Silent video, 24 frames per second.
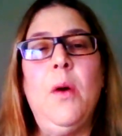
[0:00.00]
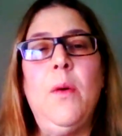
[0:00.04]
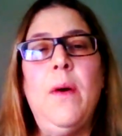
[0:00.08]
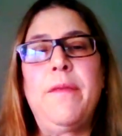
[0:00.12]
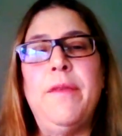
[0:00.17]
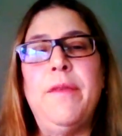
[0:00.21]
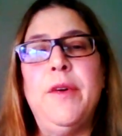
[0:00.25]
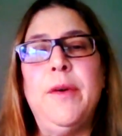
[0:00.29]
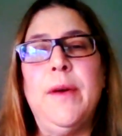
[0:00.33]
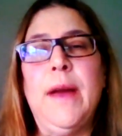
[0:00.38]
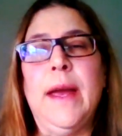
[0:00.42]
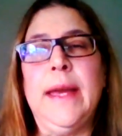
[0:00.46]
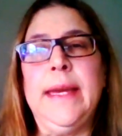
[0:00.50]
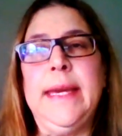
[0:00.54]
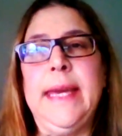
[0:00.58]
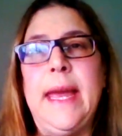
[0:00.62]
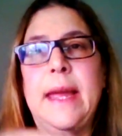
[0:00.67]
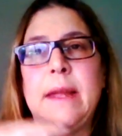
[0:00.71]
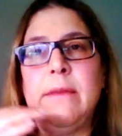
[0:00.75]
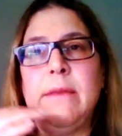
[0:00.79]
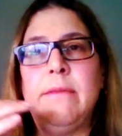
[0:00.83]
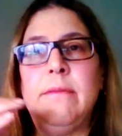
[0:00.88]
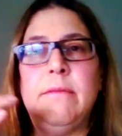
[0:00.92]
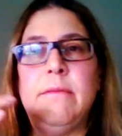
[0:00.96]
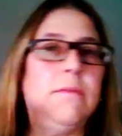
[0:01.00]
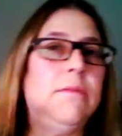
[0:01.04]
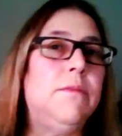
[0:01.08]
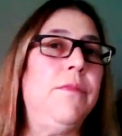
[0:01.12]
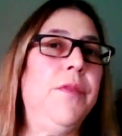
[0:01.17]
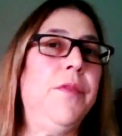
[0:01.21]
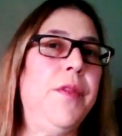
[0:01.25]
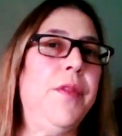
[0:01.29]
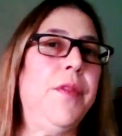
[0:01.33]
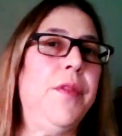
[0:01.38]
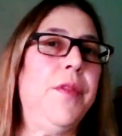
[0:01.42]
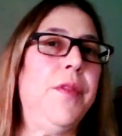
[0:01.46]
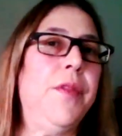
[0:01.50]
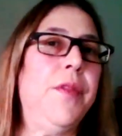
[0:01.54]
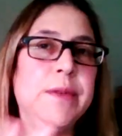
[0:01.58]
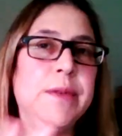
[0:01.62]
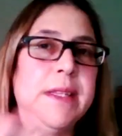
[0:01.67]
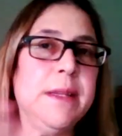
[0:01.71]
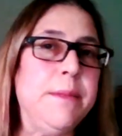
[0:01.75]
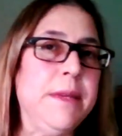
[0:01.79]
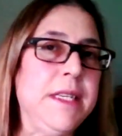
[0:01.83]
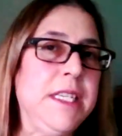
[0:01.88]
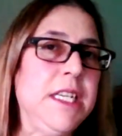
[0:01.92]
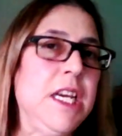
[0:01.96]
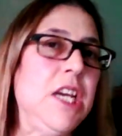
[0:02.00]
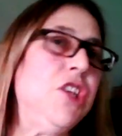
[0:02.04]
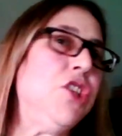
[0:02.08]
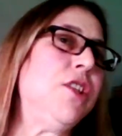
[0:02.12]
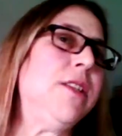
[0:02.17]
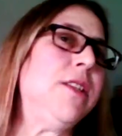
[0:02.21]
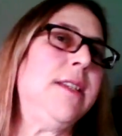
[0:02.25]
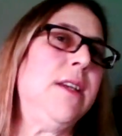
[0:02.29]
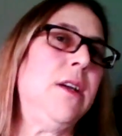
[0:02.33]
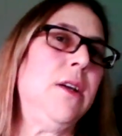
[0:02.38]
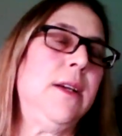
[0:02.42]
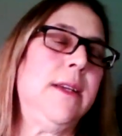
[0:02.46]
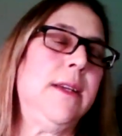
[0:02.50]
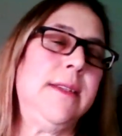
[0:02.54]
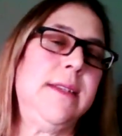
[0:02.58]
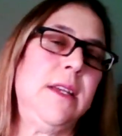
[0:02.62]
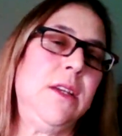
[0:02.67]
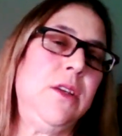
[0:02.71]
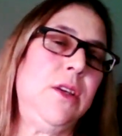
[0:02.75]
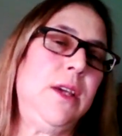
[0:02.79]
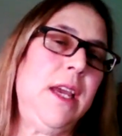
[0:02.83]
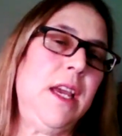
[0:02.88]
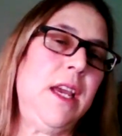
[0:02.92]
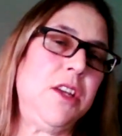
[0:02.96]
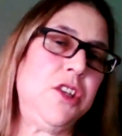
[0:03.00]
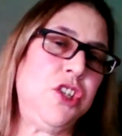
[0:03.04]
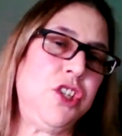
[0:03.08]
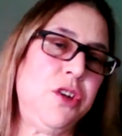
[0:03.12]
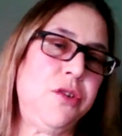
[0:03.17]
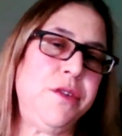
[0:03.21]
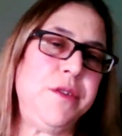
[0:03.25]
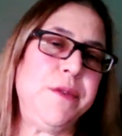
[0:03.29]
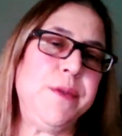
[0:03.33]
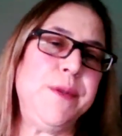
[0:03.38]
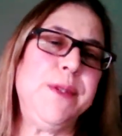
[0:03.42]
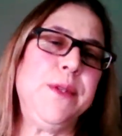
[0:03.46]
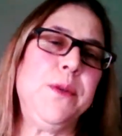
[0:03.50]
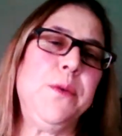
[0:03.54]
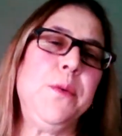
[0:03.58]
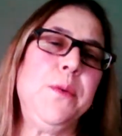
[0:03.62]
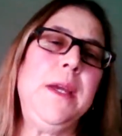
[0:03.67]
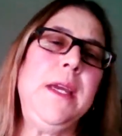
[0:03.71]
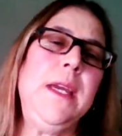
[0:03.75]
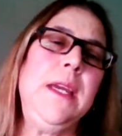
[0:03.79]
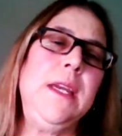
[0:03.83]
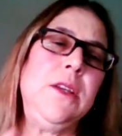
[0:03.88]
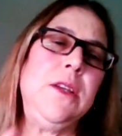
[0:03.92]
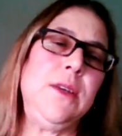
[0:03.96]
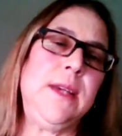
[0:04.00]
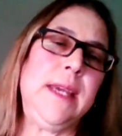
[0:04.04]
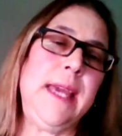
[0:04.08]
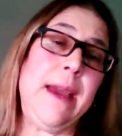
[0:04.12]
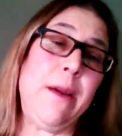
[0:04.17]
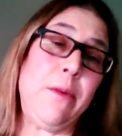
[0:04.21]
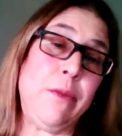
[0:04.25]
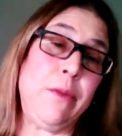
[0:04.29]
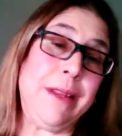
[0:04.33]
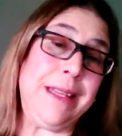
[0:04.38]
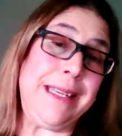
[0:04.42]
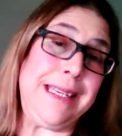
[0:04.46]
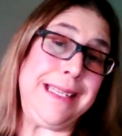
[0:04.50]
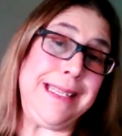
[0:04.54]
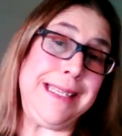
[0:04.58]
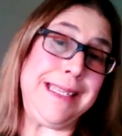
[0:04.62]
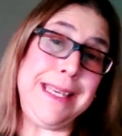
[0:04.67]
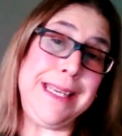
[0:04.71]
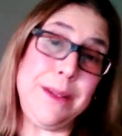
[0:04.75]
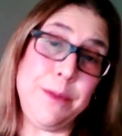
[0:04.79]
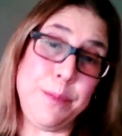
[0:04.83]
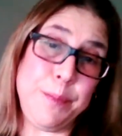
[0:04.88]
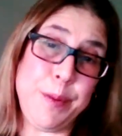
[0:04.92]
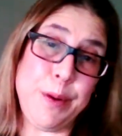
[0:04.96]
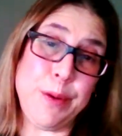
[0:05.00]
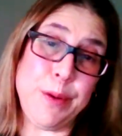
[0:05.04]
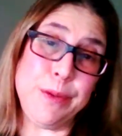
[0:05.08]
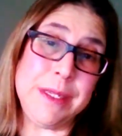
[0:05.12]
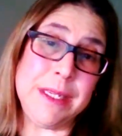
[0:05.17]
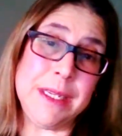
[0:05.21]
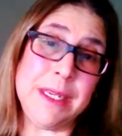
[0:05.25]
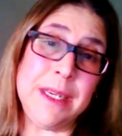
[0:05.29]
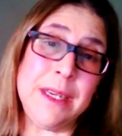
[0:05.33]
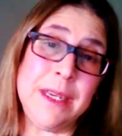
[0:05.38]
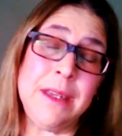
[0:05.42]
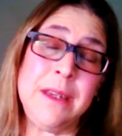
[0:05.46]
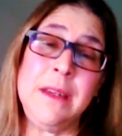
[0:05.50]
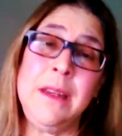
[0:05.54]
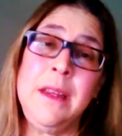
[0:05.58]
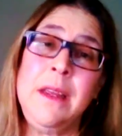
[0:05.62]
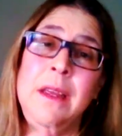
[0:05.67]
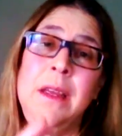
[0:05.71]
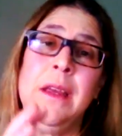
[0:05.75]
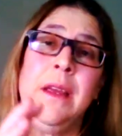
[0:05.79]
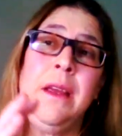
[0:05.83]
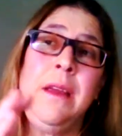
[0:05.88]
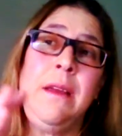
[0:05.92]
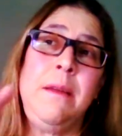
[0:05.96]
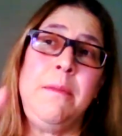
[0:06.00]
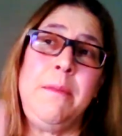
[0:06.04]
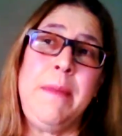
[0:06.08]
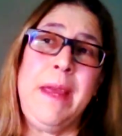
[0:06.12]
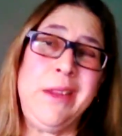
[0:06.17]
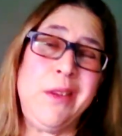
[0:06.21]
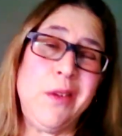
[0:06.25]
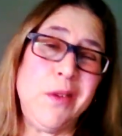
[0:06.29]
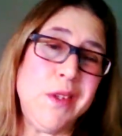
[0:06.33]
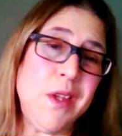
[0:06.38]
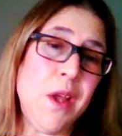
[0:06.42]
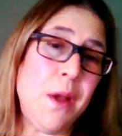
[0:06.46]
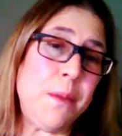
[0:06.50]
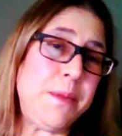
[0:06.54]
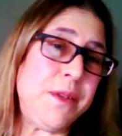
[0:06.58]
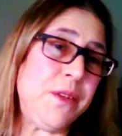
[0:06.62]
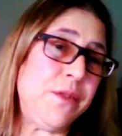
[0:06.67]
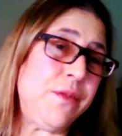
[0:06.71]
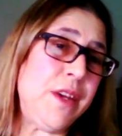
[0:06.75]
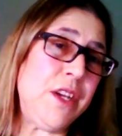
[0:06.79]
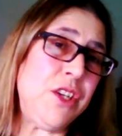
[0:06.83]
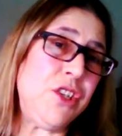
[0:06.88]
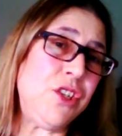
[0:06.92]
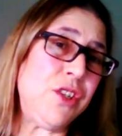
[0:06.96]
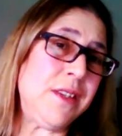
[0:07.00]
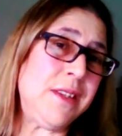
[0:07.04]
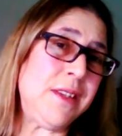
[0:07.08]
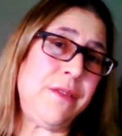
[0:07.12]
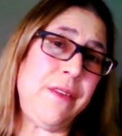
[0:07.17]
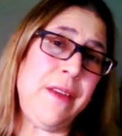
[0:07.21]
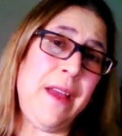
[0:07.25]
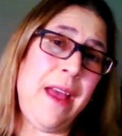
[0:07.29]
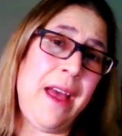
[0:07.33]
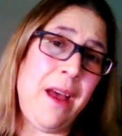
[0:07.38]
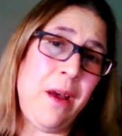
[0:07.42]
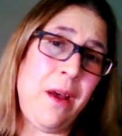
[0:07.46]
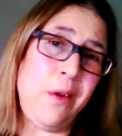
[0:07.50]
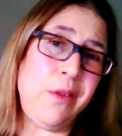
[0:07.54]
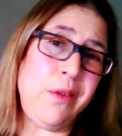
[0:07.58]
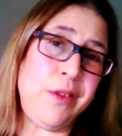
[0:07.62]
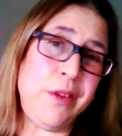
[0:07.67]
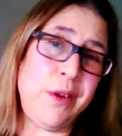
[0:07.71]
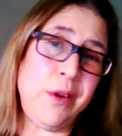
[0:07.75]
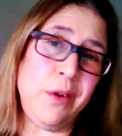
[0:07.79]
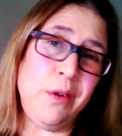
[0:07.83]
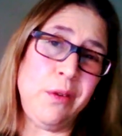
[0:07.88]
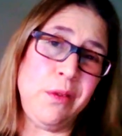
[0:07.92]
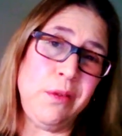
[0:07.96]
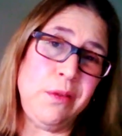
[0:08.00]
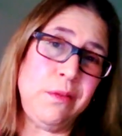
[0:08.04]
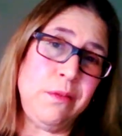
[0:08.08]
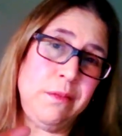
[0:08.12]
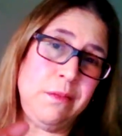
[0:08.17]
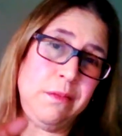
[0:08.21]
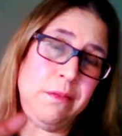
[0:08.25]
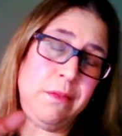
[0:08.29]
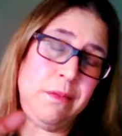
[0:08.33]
However, again, there's limitations there, because then you can't share your screen. You can't really see the person, make those observations of how they're,